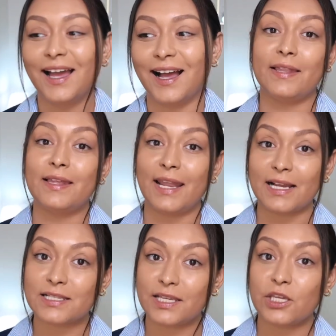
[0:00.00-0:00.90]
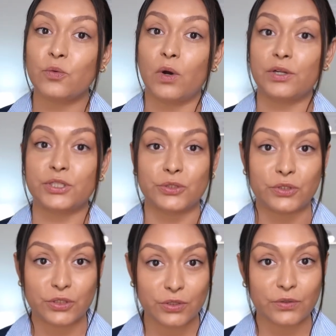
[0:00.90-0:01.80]
Then the next thing you want to
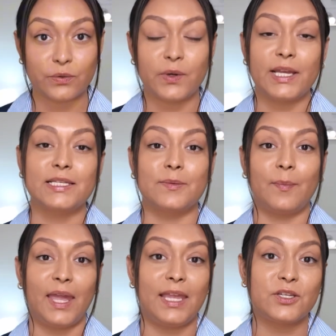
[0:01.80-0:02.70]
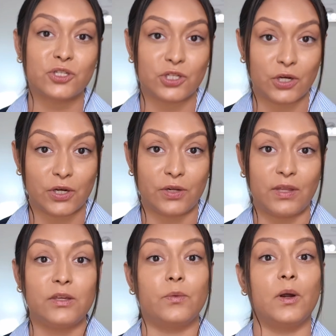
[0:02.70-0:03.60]
do is make sure
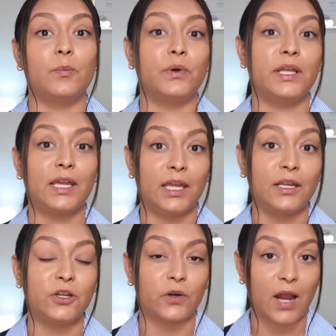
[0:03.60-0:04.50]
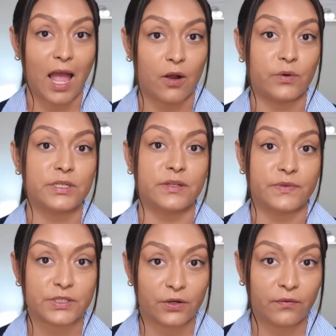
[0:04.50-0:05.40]
that you are putting in your hours
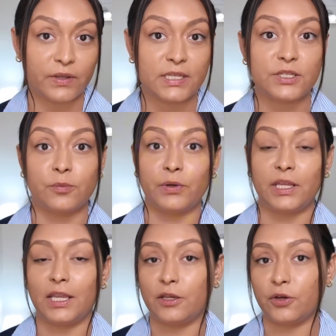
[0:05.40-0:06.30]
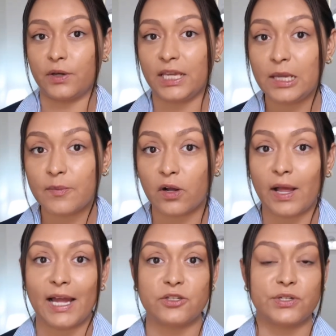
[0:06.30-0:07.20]
of service, you're putting in your email
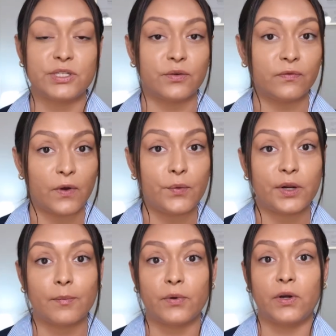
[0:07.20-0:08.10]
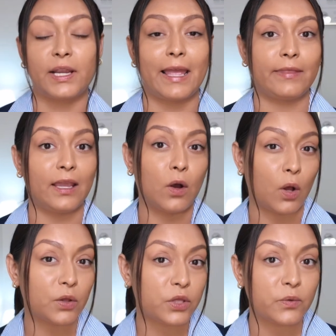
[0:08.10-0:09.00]
address, your phone number, can they
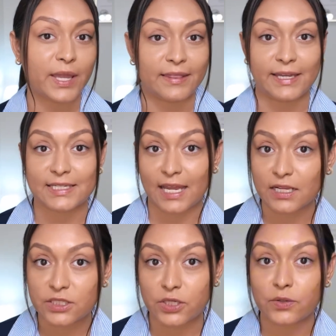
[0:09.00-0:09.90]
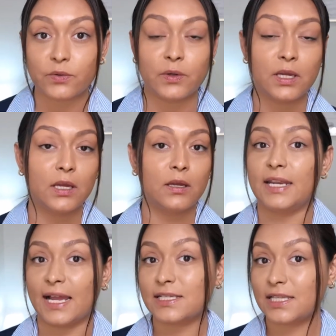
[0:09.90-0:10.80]
call you, can they text you? The
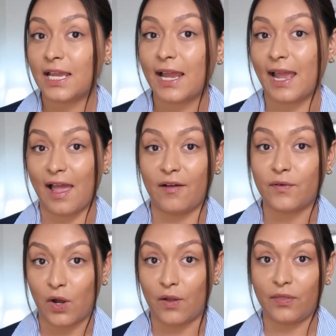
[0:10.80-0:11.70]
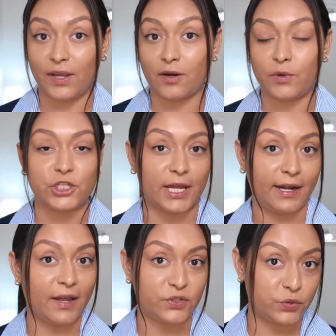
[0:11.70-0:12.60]
next thing I have on there, which I
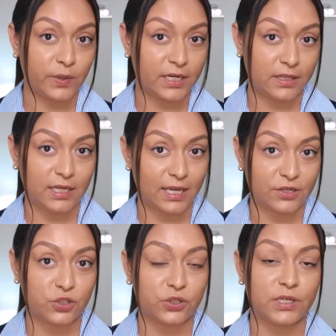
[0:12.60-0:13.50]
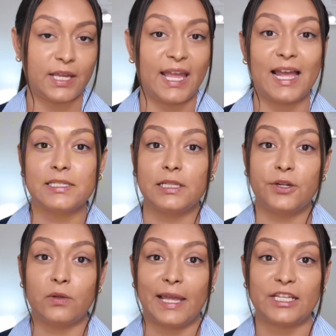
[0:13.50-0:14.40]
didn't have to do anything extra, it has a
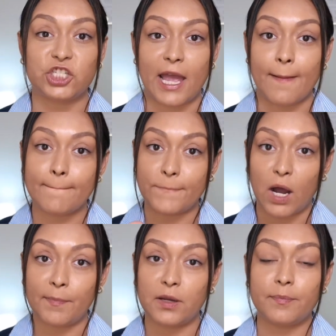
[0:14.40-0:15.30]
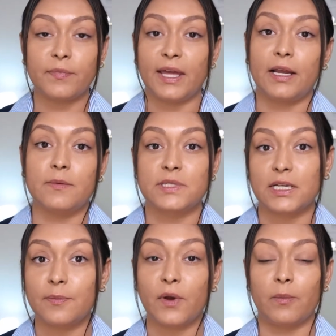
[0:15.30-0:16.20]
little like chat pop-up that comes
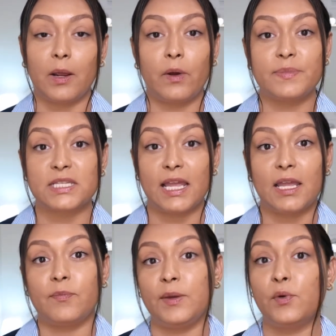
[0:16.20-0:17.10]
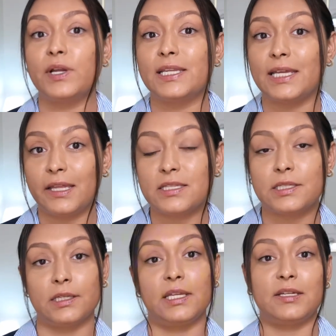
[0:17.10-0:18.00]
up on my website and people can
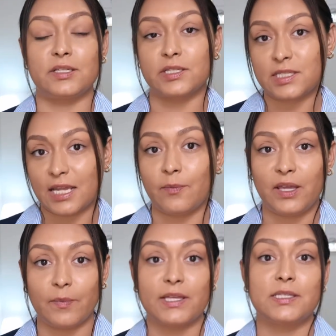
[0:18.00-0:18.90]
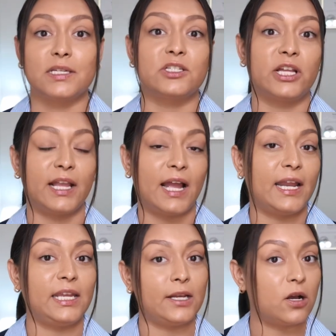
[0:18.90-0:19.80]
instantly just send me a message like I
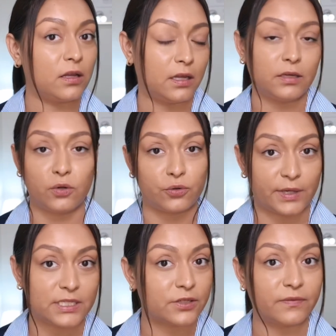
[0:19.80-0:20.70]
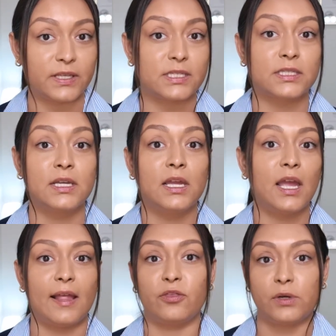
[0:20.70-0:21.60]
need a, notary service
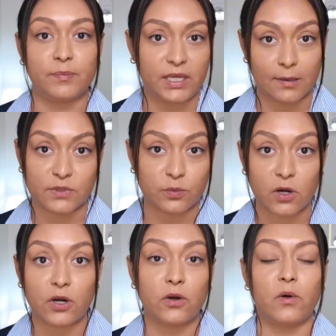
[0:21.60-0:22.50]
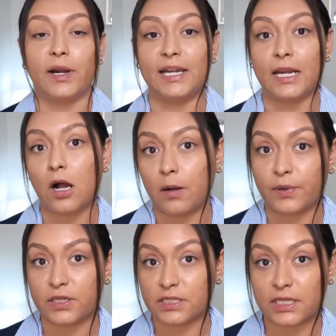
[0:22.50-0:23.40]
at 3 p.m. tomorrow or I need
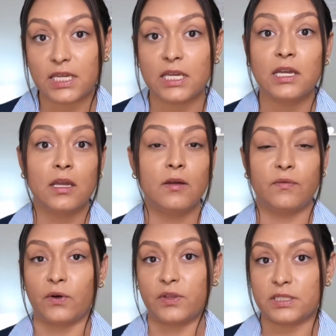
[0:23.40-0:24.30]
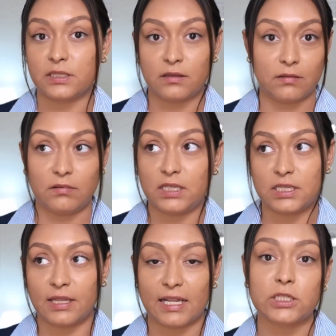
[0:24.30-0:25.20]
apostille for this this
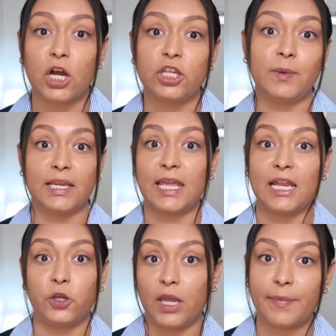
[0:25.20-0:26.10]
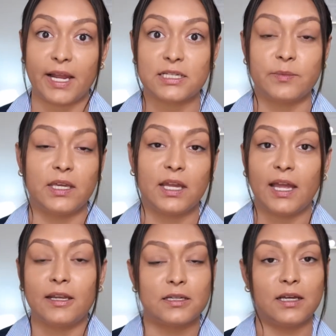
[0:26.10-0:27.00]
and that document, can you get back to me?
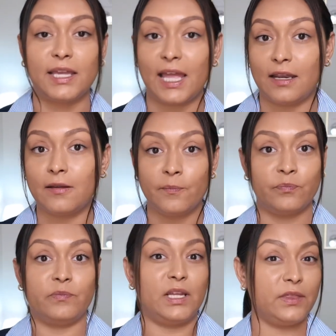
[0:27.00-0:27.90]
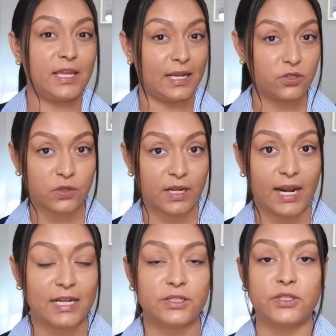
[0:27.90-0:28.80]
And again, Nothing extra that I
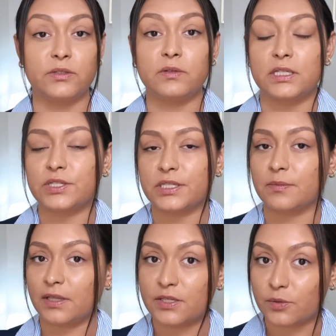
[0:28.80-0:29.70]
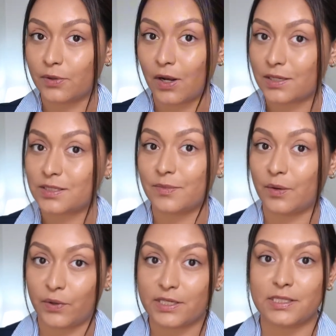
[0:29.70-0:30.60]
had to do. It's just something super awesome
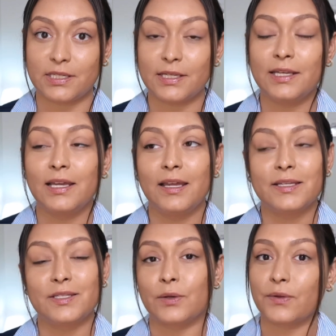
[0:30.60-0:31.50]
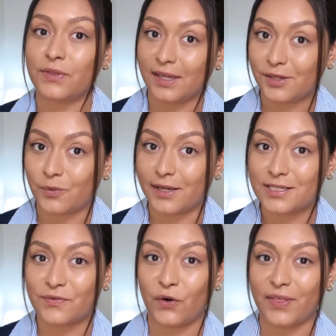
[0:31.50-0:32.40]
that Wix did. So thank you,
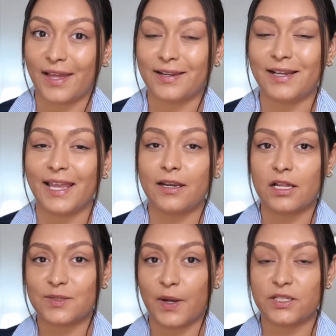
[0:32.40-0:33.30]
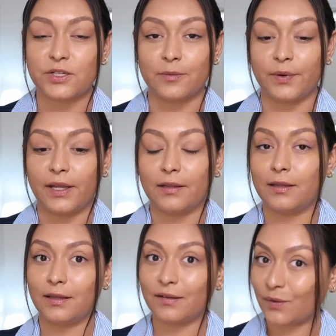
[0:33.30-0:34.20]
Wix, for that. Again, not sponsored, but
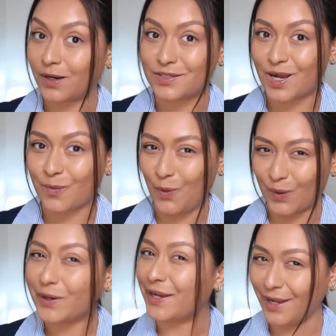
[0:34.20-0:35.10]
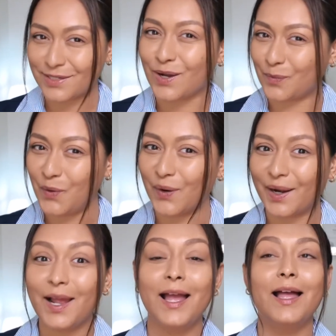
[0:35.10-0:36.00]
if you want to talk more, we can talk more.